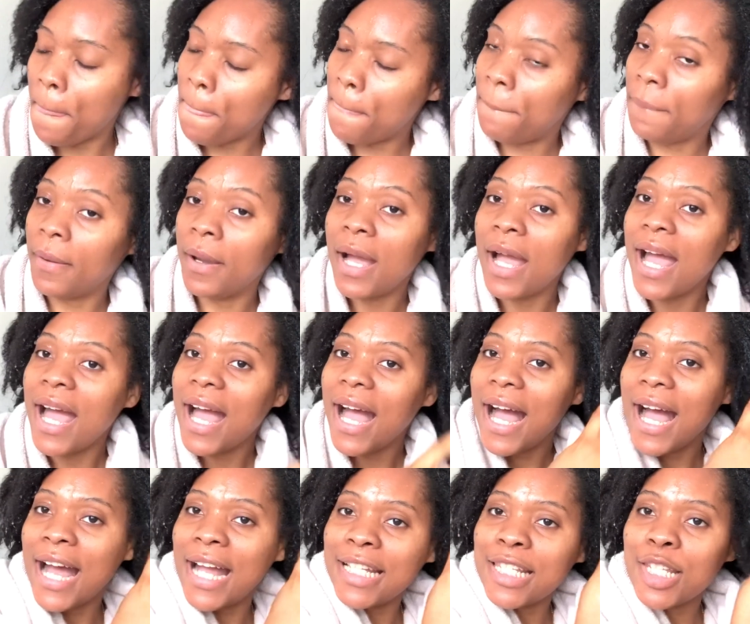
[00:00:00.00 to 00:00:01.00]

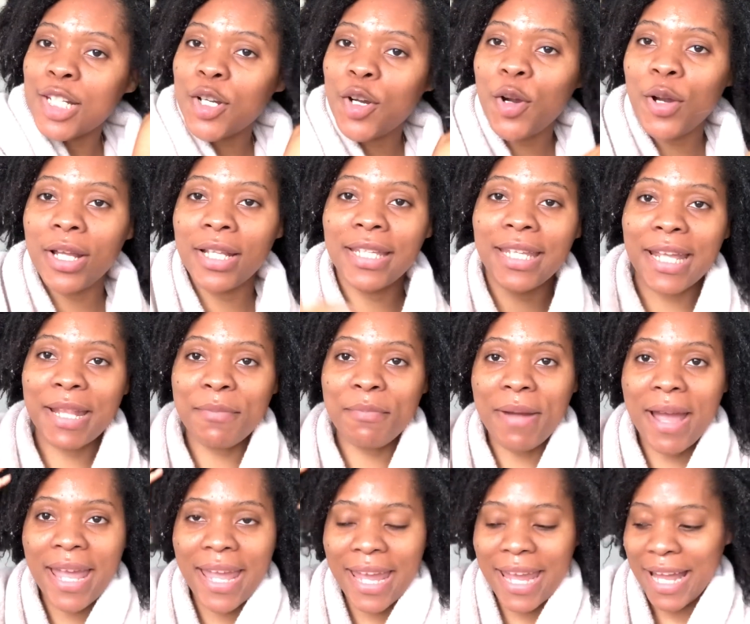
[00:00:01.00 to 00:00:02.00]
I had to go and get
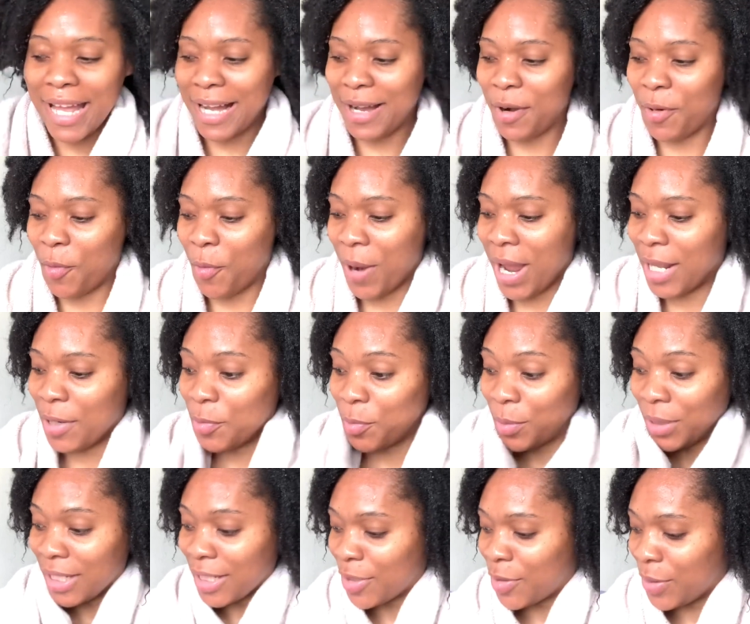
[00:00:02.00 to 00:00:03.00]
my hair wet
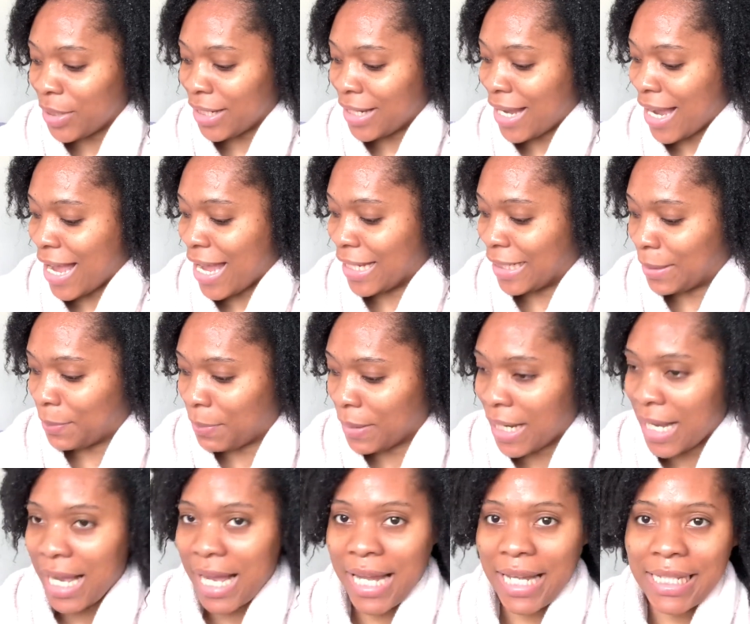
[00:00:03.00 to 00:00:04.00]
real quick, guys,
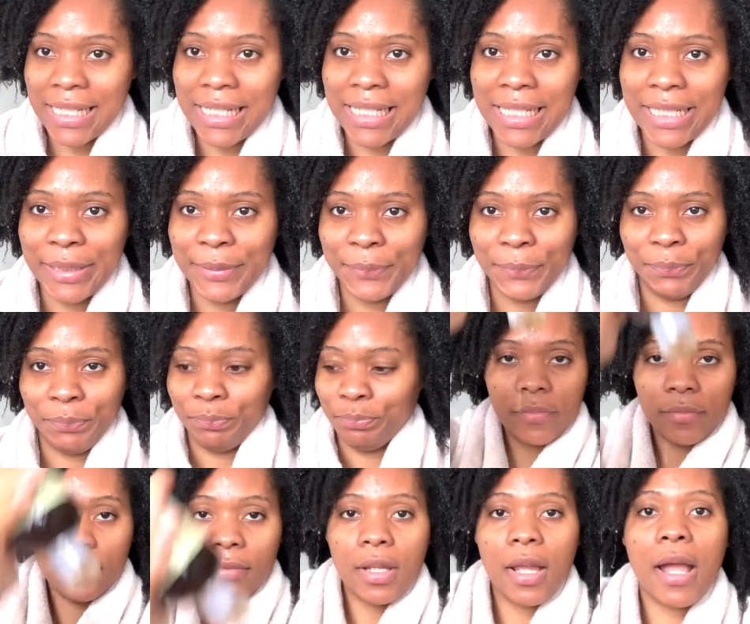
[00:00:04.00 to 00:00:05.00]
because
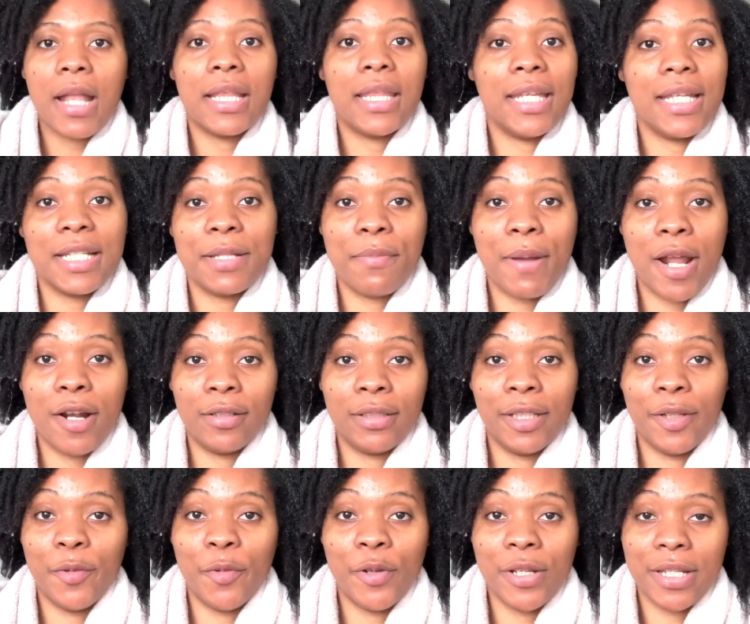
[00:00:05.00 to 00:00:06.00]
this battle
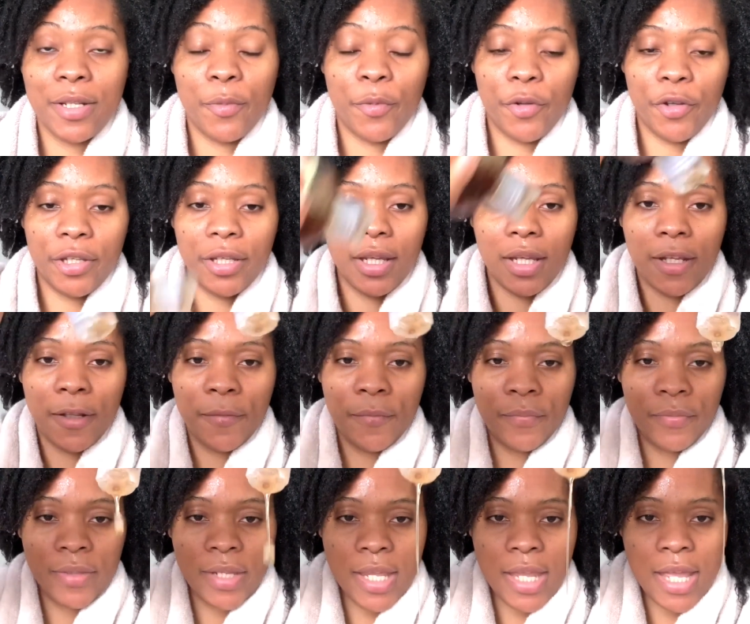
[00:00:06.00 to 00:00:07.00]
thing wasn't working.
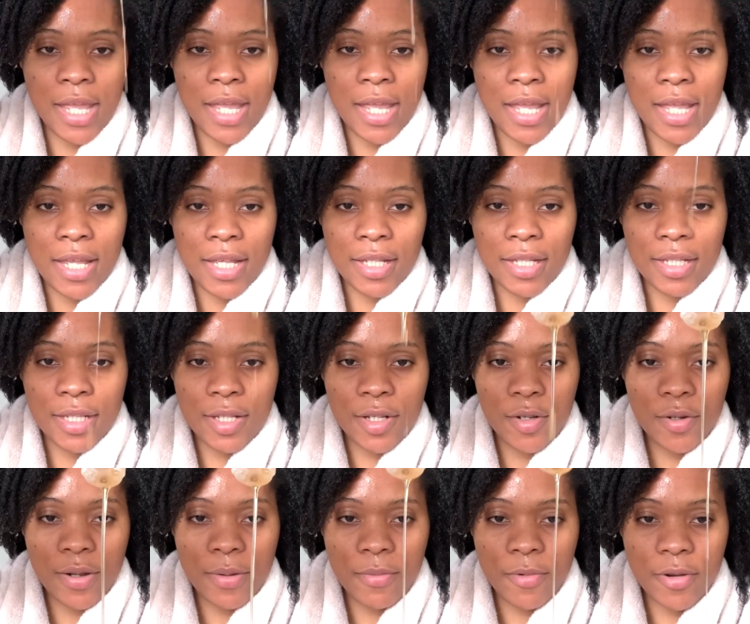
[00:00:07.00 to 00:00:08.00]

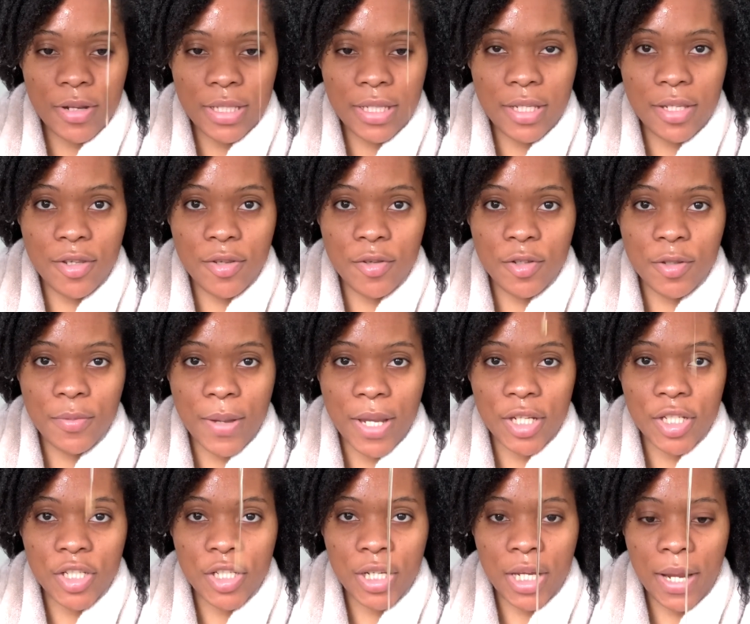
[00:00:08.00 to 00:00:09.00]
So I'm going to use my
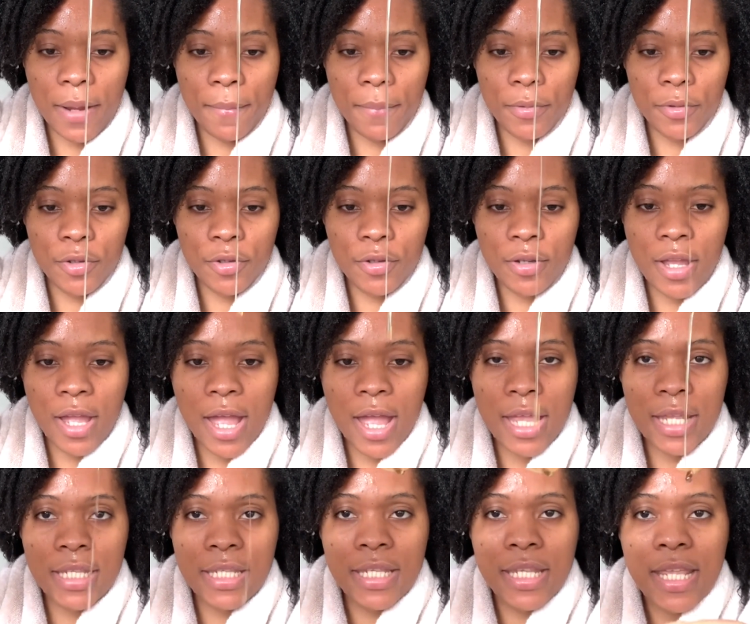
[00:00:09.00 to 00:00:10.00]
shampoo, you
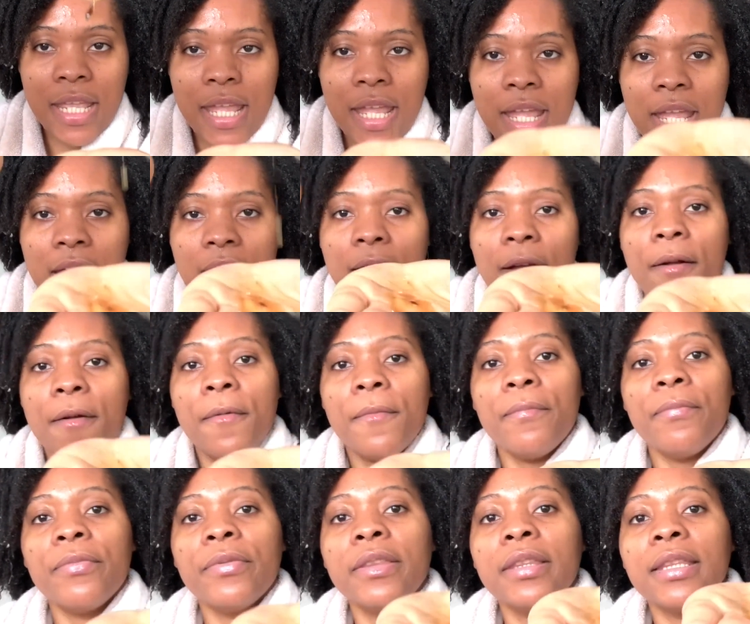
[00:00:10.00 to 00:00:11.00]
guys.
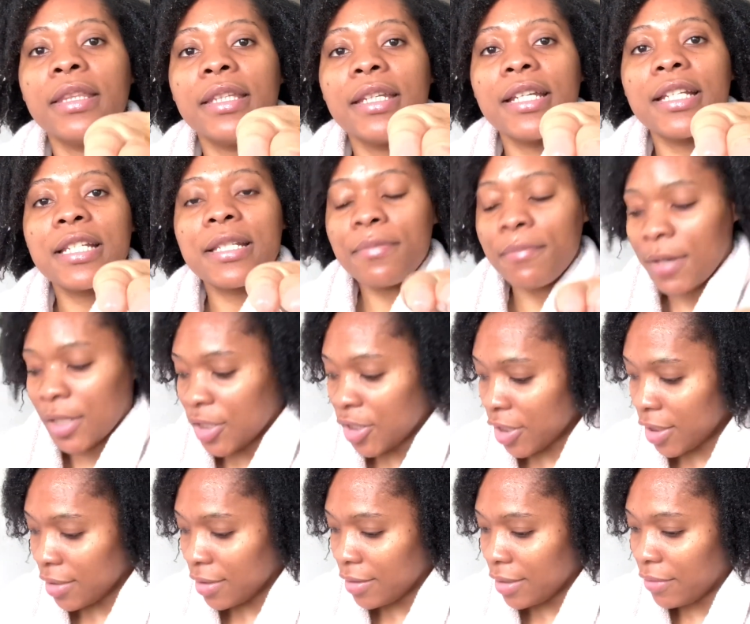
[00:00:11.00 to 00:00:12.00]
This much, I
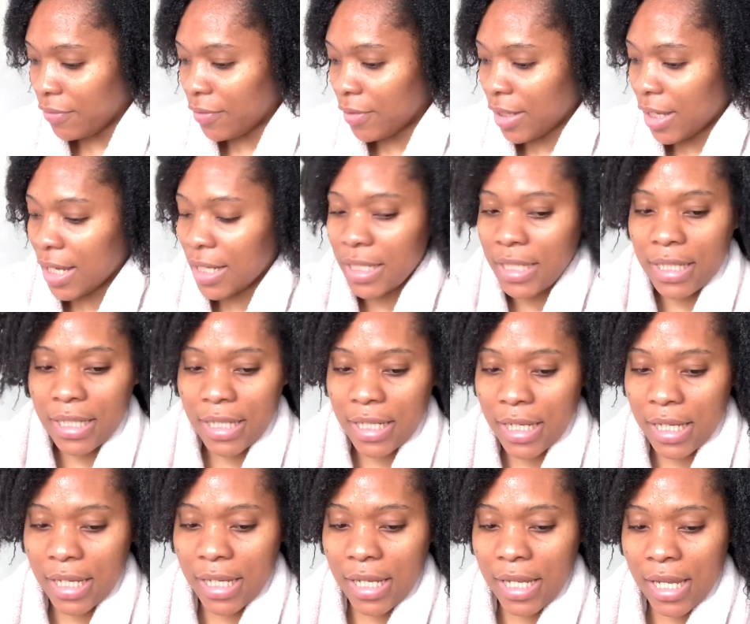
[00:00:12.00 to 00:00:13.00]
don't know if you can
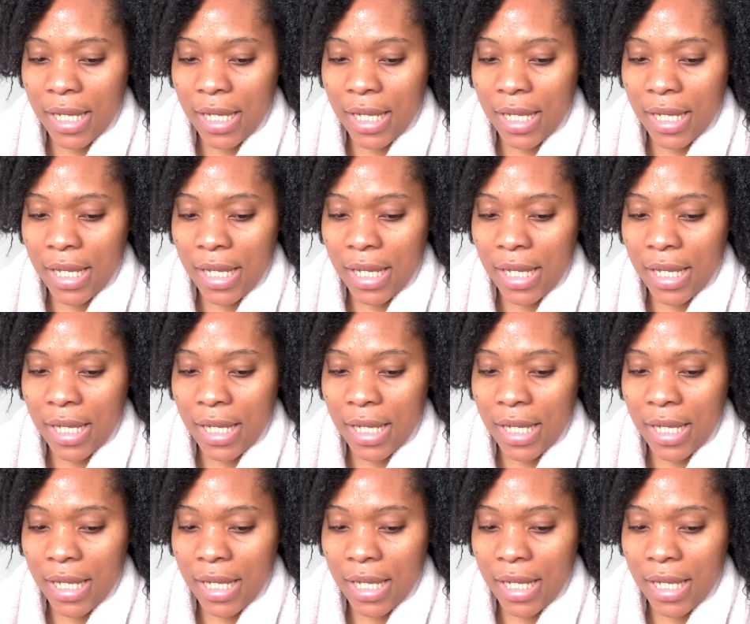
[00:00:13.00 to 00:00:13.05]
see.